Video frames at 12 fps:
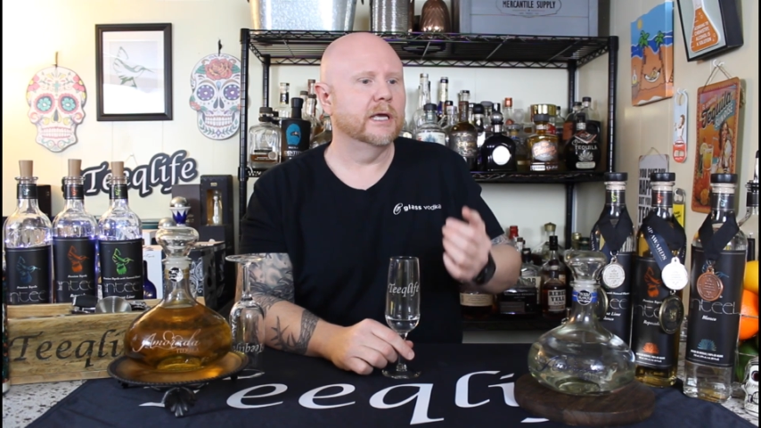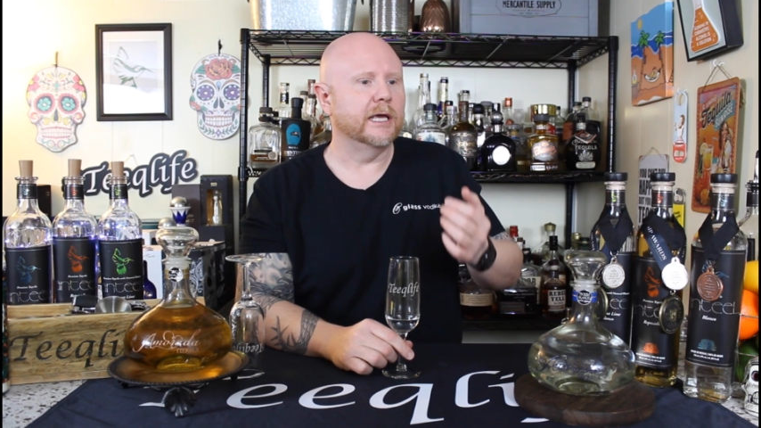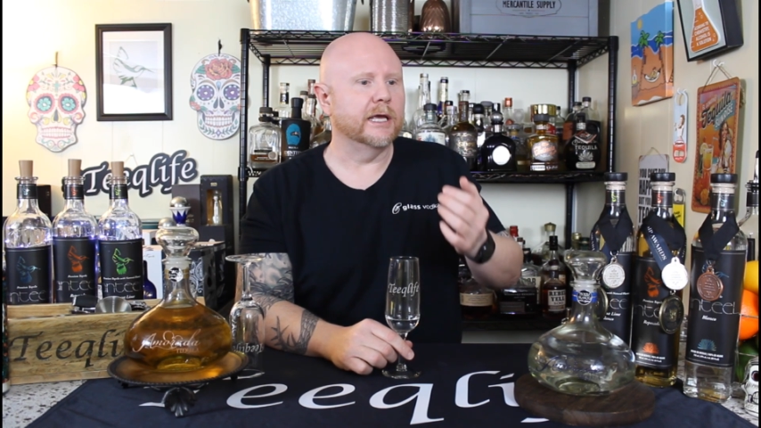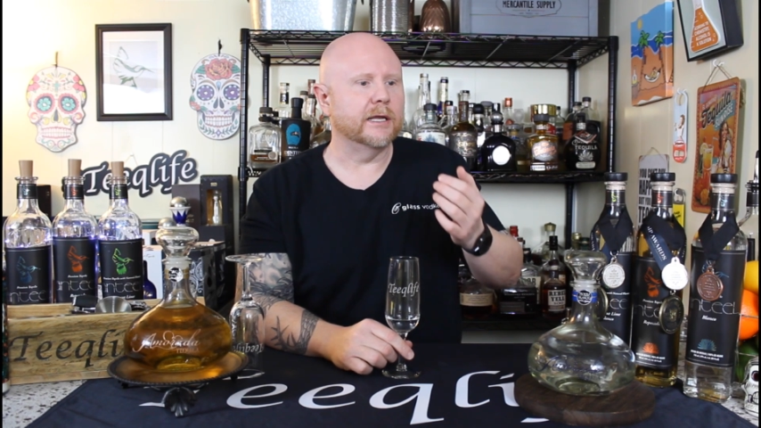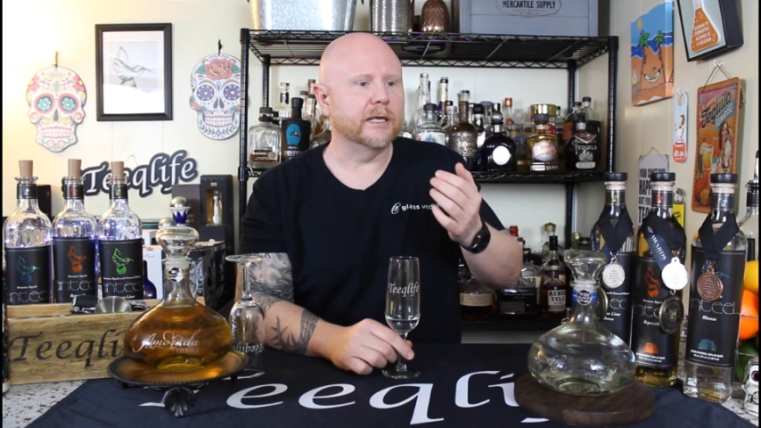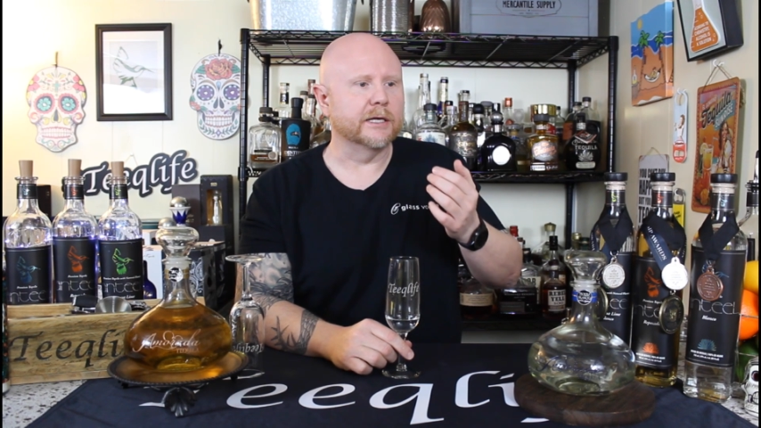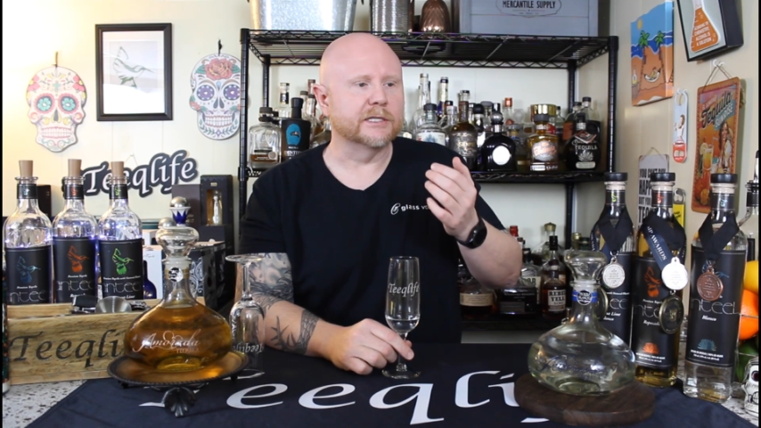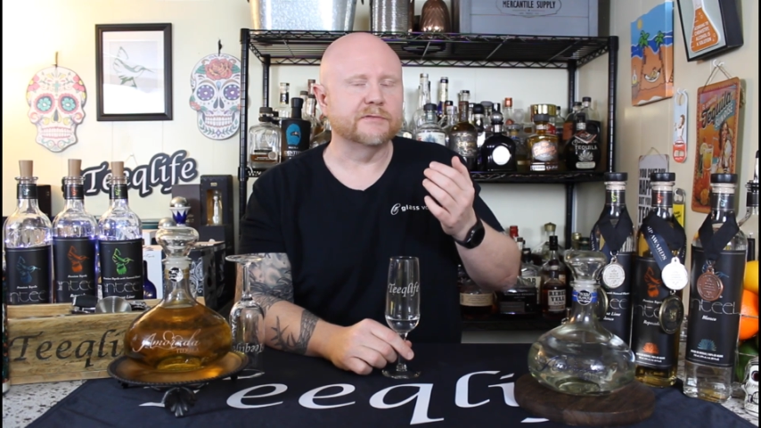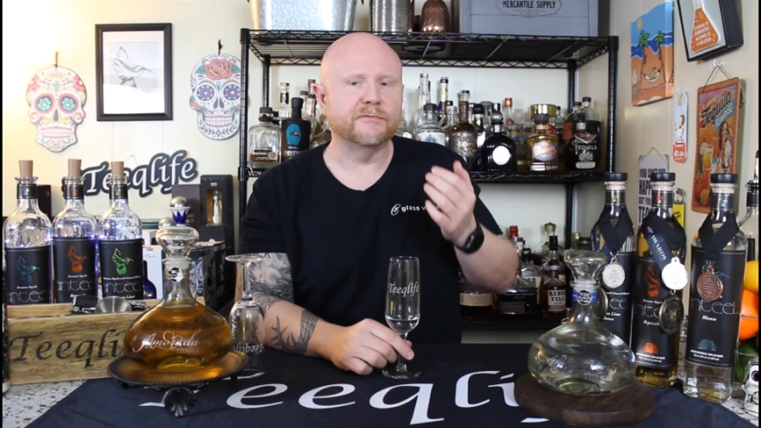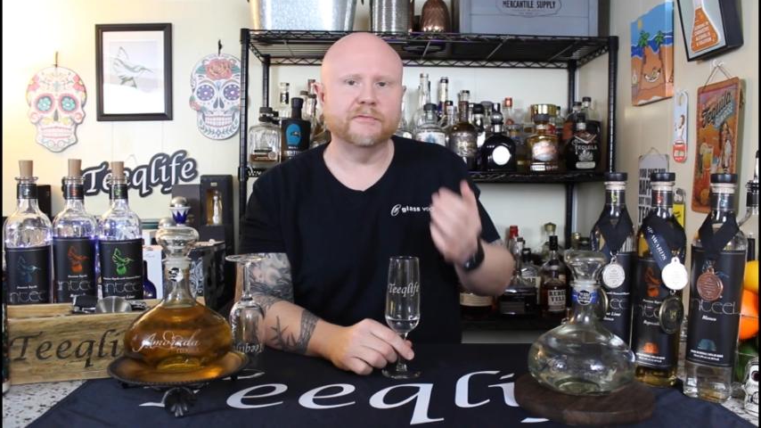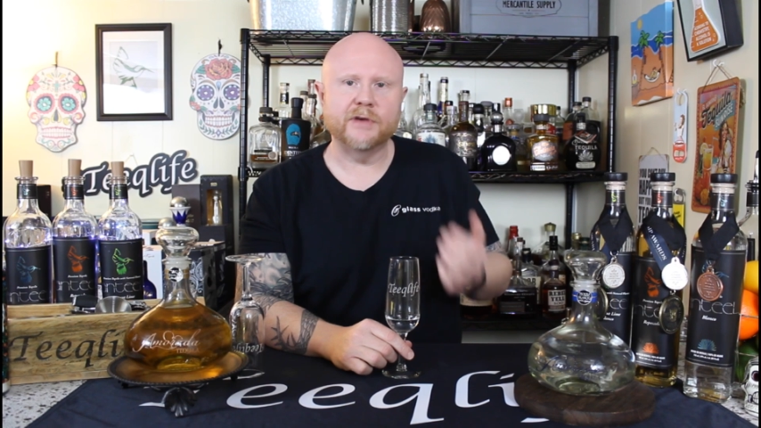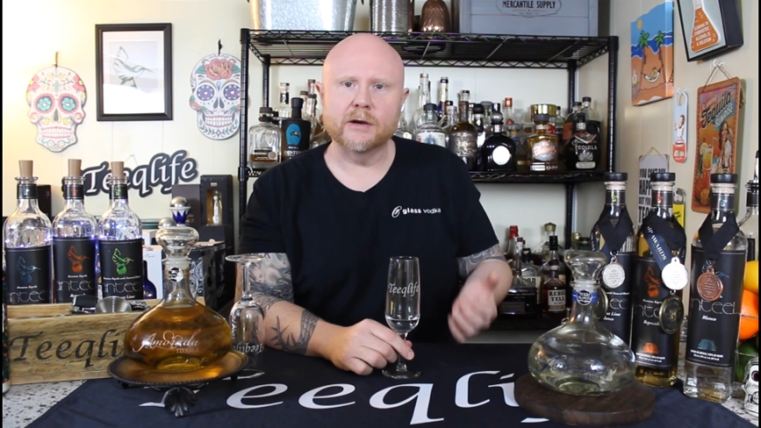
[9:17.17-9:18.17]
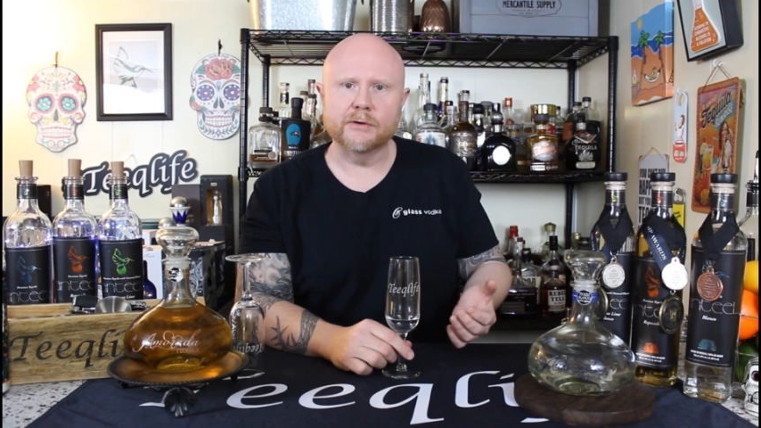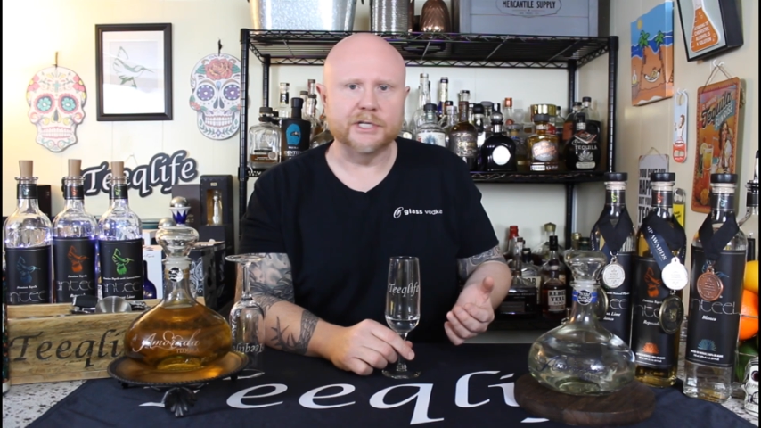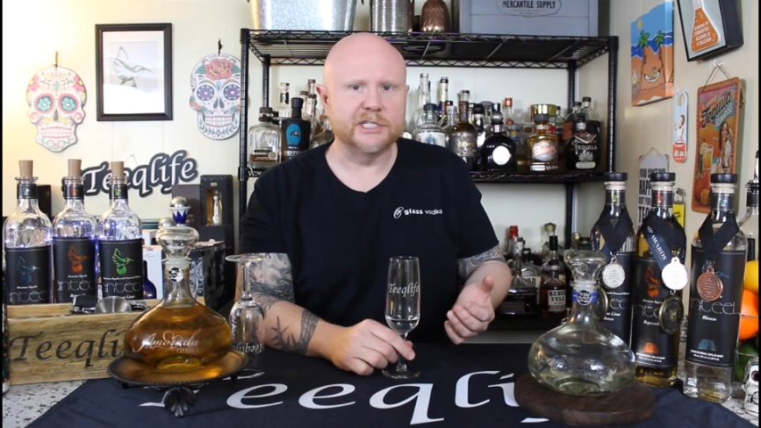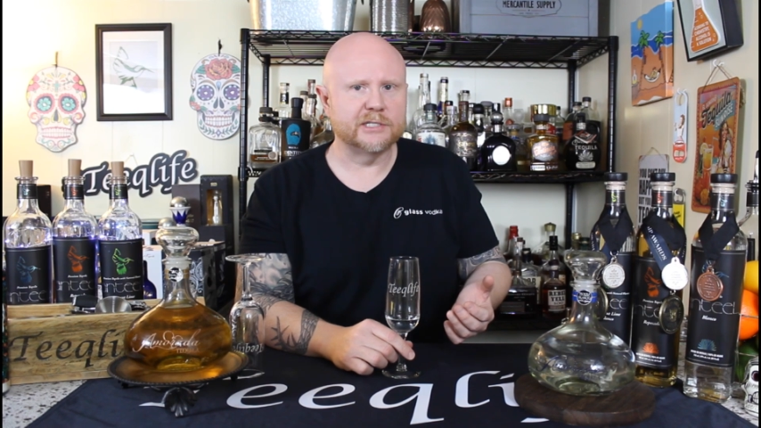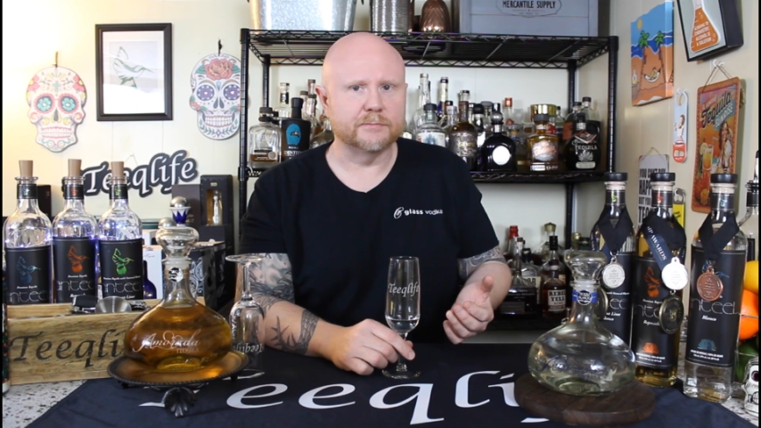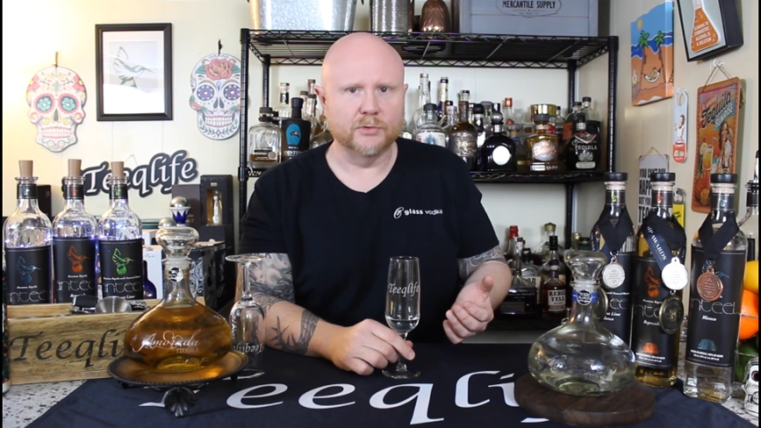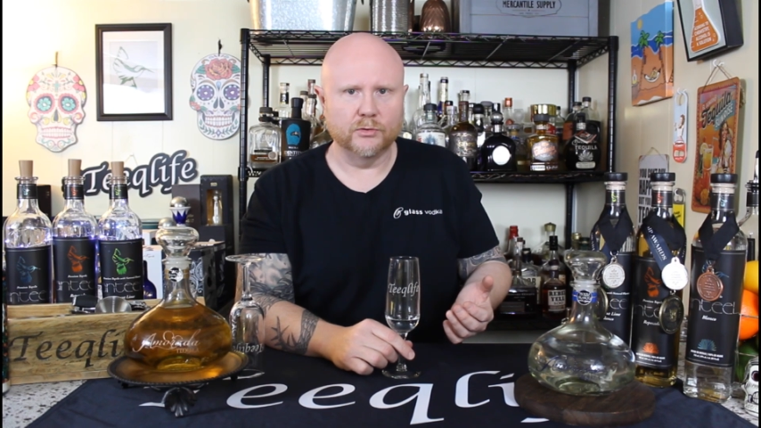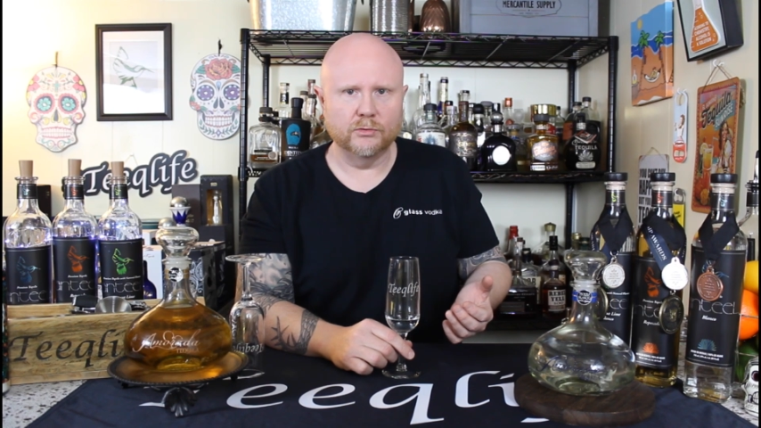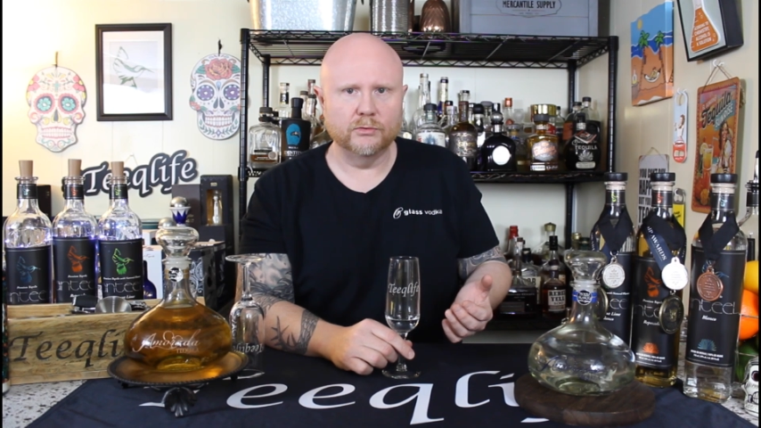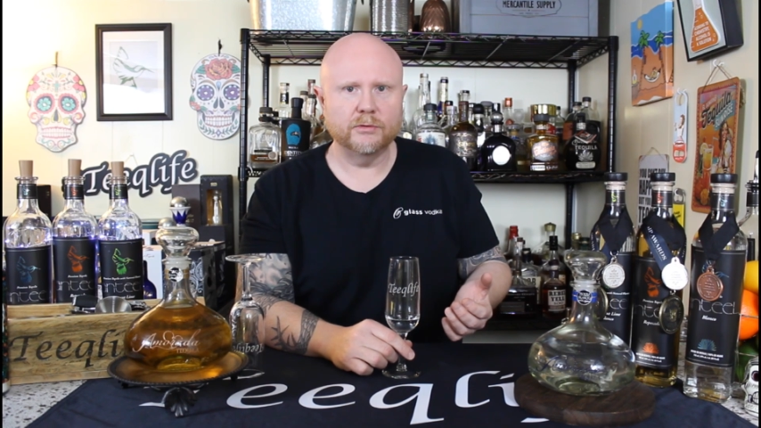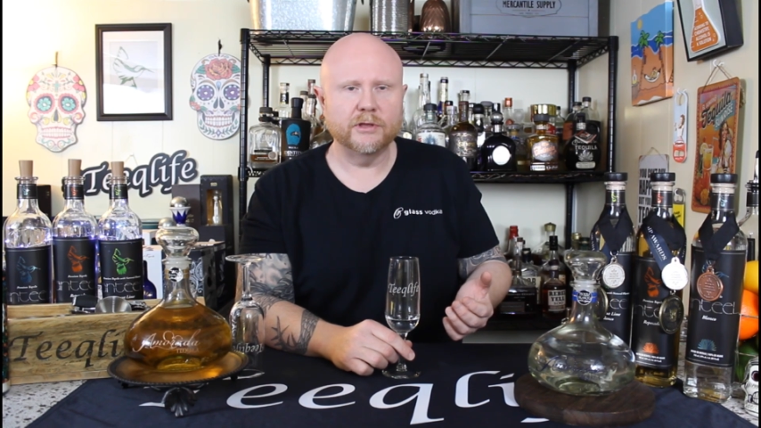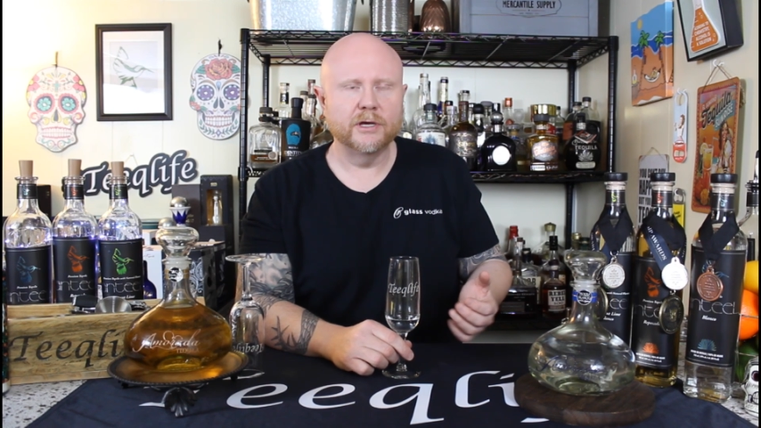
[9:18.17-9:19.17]
It is very
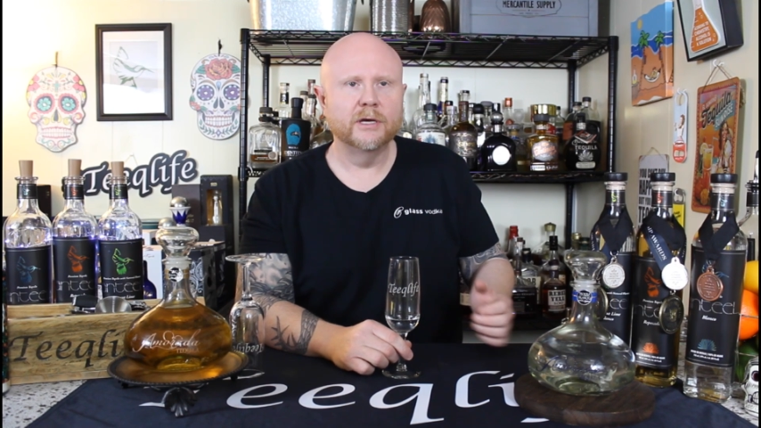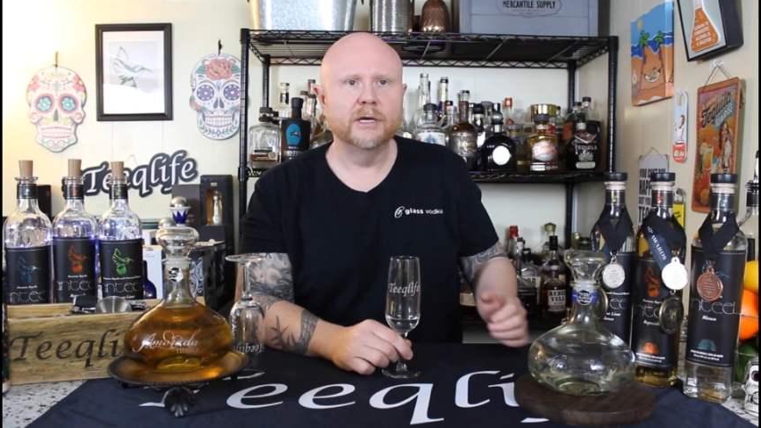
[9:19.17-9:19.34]
smooth.